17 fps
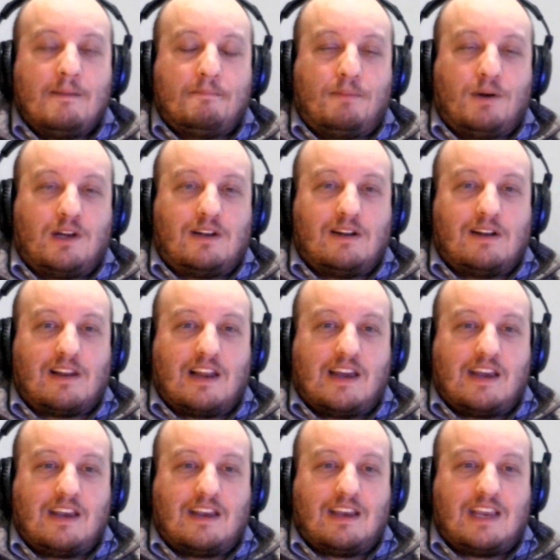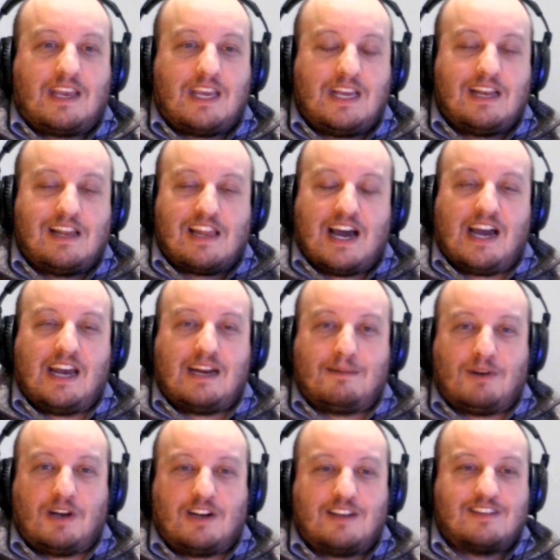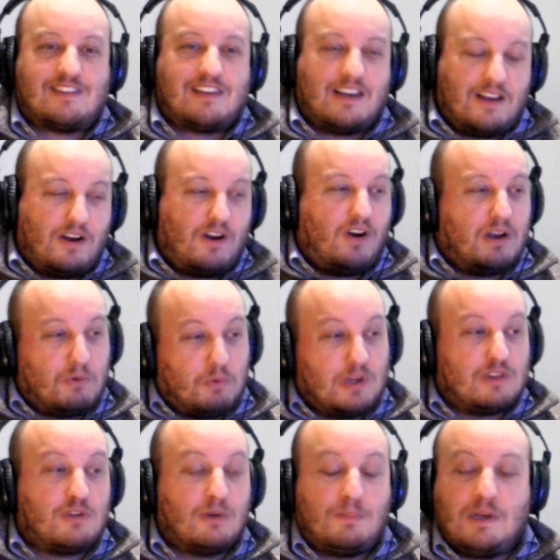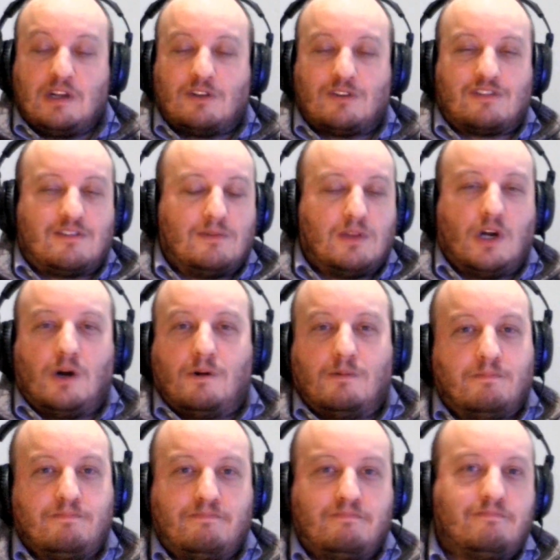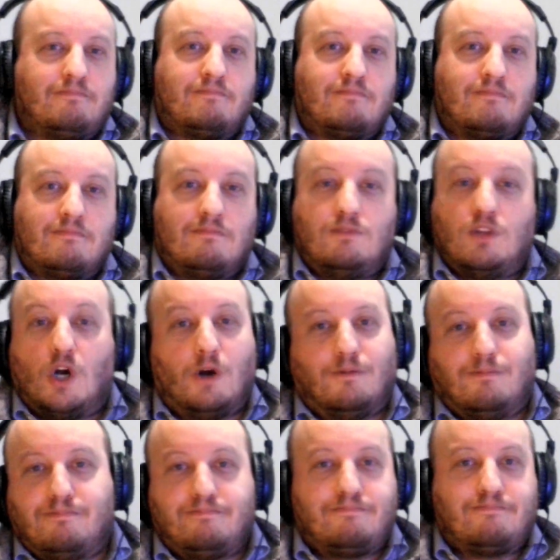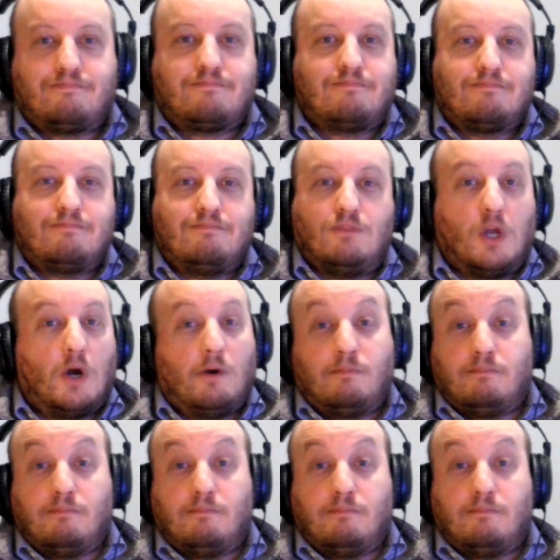But like, he lied about it. He's like, "Oh, it went to Bills." No, no, no,